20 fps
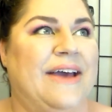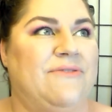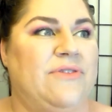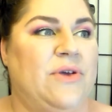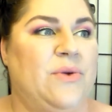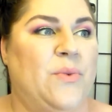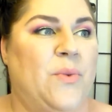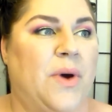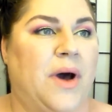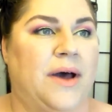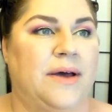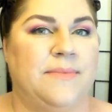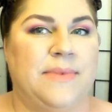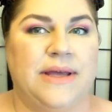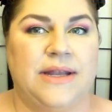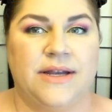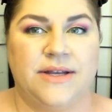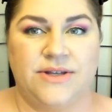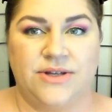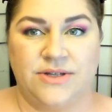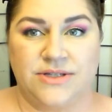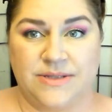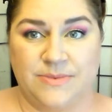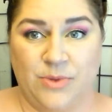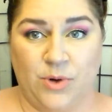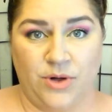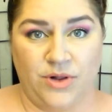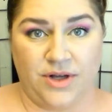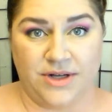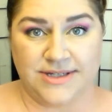if you want me to do some
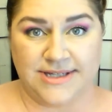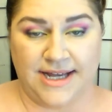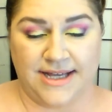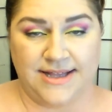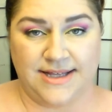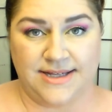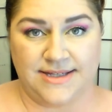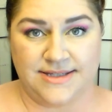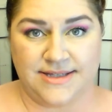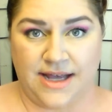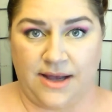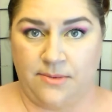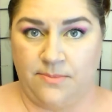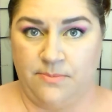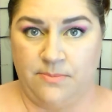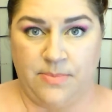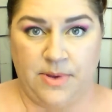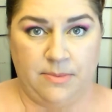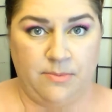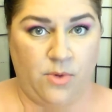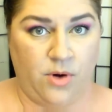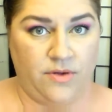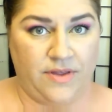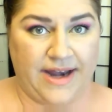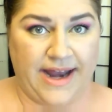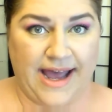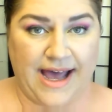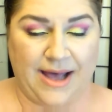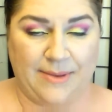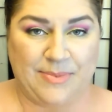more looks like this, I'd be more
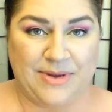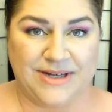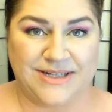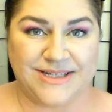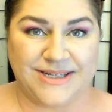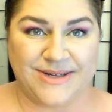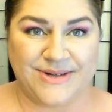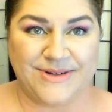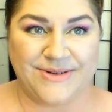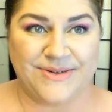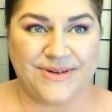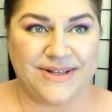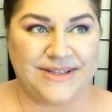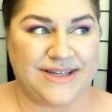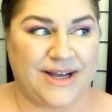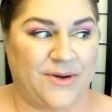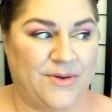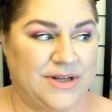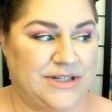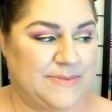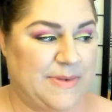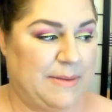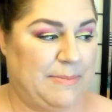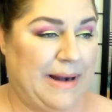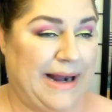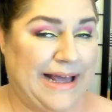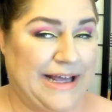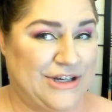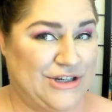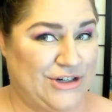than happy to. It's always my
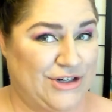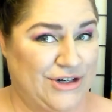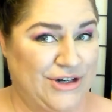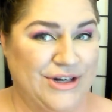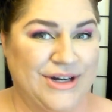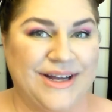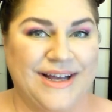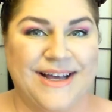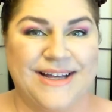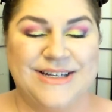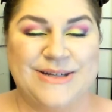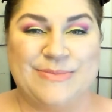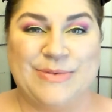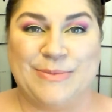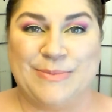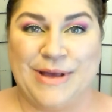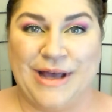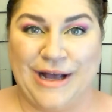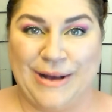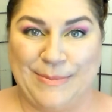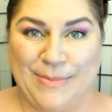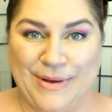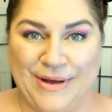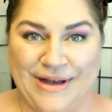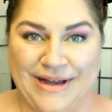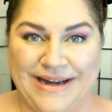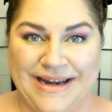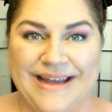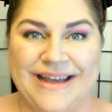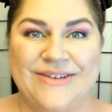pleasure to put makeup
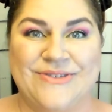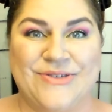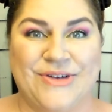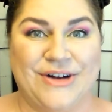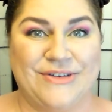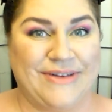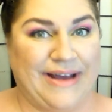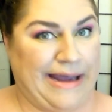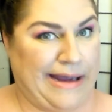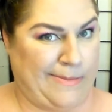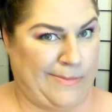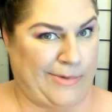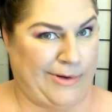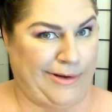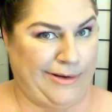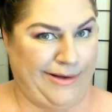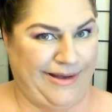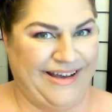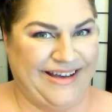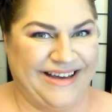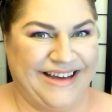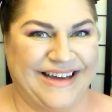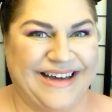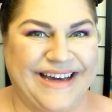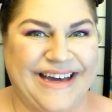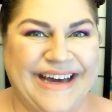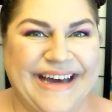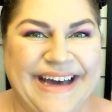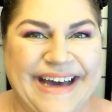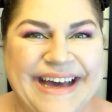on in front of a camera.
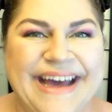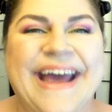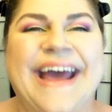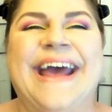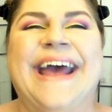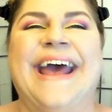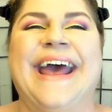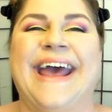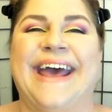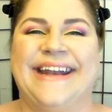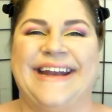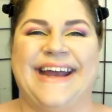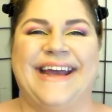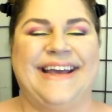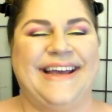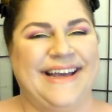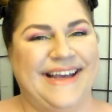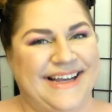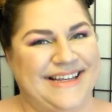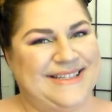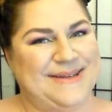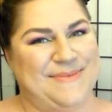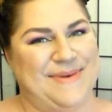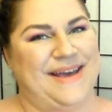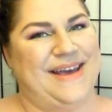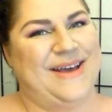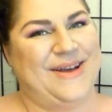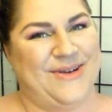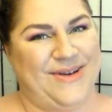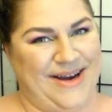It ain't easy
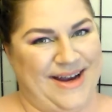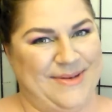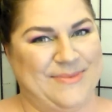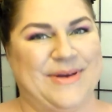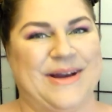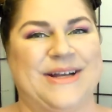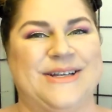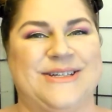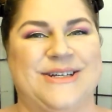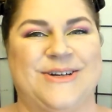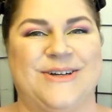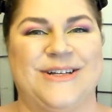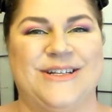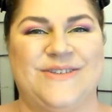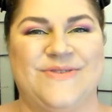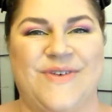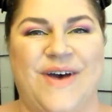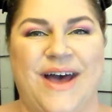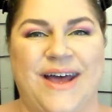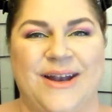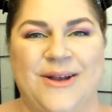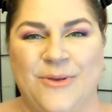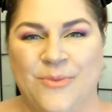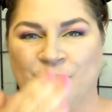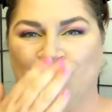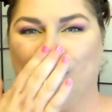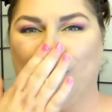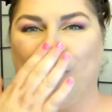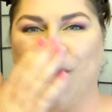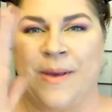being green, but it sure is fun.
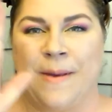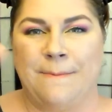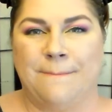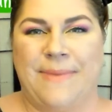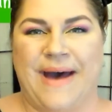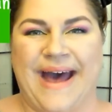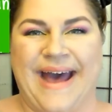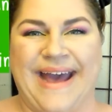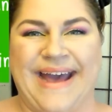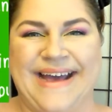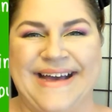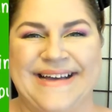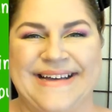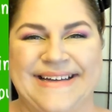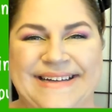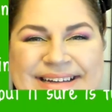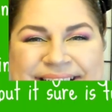Bye.